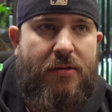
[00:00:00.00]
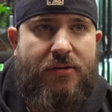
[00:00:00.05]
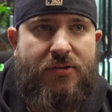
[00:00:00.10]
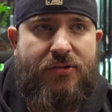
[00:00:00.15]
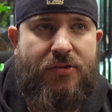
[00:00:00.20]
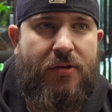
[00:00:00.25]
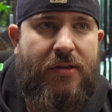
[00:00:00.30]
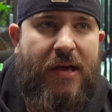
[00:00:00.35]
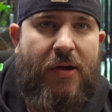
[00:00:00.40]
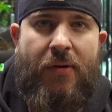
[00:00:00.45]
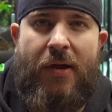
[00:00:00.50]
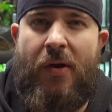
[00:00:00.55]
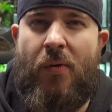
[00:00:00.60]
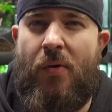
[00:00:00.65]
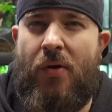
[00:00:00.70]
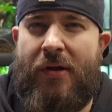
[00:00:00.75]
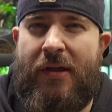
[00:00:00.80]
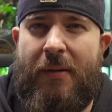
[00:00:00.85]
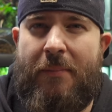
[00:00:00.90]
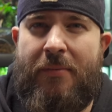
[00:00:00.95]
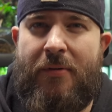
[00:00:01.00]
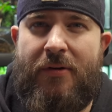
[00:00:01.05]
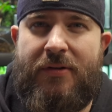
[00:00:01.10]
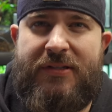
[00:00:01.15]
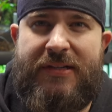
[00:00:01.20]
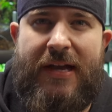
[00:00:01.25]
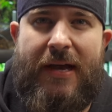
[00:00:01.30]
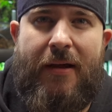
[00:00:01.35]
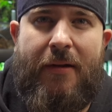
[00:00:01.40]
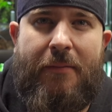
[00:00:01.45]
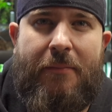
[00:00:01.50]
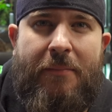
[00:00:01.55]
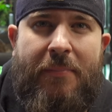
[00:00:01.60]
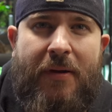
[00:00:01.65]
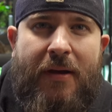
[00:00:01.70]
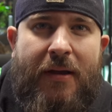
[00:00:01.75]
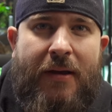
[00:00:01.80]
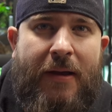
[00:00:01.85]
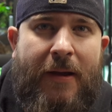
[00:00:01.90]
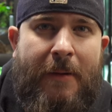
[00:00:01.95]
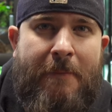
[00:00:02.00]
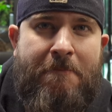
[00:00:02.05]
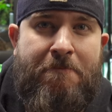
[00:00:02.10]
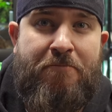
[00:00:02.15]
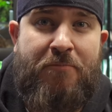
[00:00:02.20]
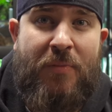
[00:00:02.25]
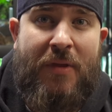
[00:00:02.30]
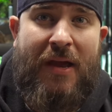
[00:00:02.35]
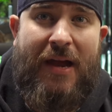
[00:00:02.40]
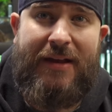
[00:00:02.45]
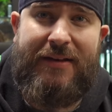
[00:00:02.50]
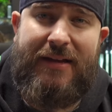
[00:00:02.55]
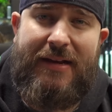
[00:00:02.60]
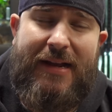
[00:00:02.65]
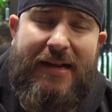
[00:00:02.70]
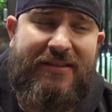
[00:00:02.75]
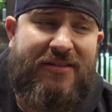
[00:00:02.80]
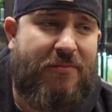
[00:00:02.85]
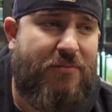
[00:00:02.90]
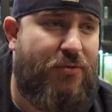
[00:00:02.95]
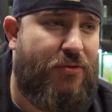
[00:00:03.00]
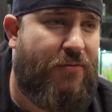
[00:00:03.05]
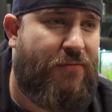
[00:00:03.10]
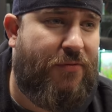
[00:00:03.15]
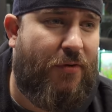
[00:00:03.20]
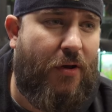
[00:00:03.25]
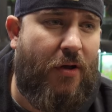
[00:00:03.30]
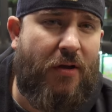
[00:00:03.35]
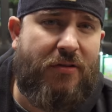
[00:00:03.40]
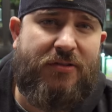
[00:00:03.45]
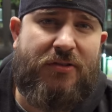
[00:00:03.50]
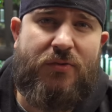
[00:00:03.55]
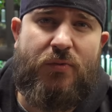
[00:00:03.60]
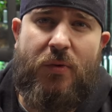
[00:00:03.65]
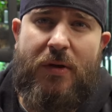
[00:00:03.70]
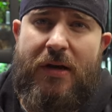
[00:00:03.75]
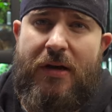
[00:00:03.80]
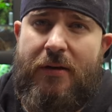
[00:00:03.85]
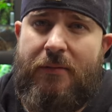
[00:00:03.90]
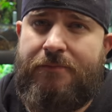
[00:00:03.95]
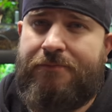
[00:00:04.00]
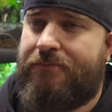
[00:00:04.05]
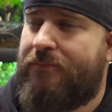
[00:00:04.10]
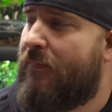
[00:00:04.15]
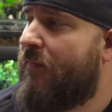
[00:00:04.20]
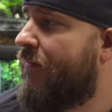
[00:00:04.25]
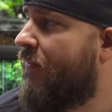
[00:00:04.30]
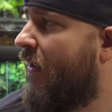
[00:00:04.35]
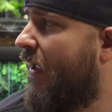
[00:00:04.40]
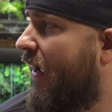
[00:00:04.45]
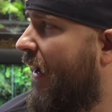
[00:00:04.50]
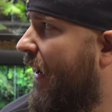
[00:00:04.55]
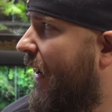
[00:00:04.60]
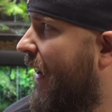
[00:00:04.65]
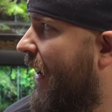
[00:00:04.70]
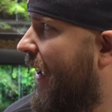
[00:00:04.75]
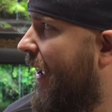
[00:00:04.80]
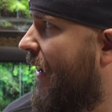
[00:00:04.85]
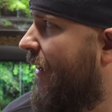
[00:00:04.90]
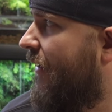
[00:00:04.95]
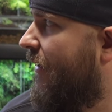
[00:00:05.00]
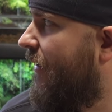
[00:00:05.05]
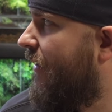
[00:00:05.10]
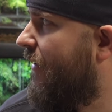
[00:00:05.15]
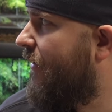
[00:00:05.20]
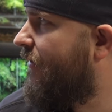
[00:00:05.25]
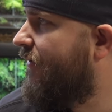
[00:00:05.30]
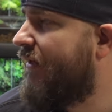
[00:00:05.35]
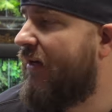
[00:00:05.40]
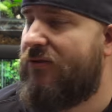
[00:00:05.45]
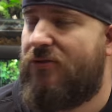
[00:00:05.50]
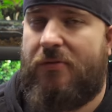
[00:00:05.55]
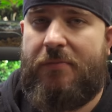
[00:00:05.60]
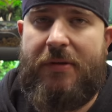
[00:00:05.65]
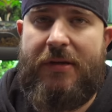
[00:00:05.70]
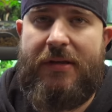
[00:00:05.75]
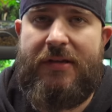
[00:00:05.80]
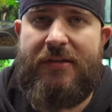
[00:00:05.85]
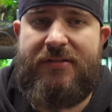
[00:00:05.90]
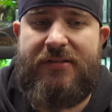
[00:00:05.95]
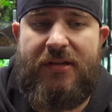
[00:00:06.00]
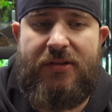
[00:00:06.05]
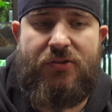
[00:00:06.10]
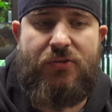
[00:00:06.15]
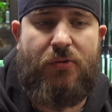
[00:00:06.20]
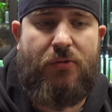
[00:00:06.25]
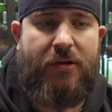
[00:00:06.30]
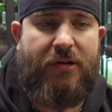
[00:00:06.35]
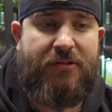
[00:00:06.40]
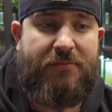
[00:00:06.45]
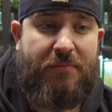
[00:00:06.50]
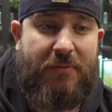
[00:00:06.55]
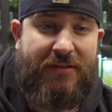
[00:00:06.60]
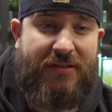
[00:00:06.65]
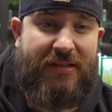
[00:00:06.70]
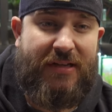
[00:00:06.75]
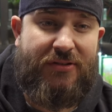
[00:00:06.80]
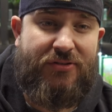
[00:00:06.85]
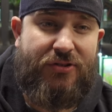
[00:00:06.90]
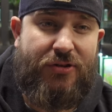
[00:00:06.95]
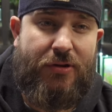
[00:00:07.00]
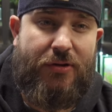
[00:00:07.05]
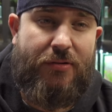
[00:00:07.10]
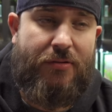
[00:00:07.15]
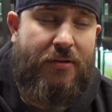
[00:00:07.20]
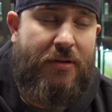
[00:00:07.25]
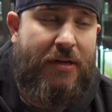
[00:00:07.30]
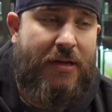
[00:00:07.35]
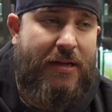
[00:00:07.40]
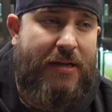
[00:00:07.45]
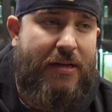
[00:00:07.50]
So that way I won't get burnt out. But um, I did add some new frogs as well. I added Dendrobates tinctorius matecho.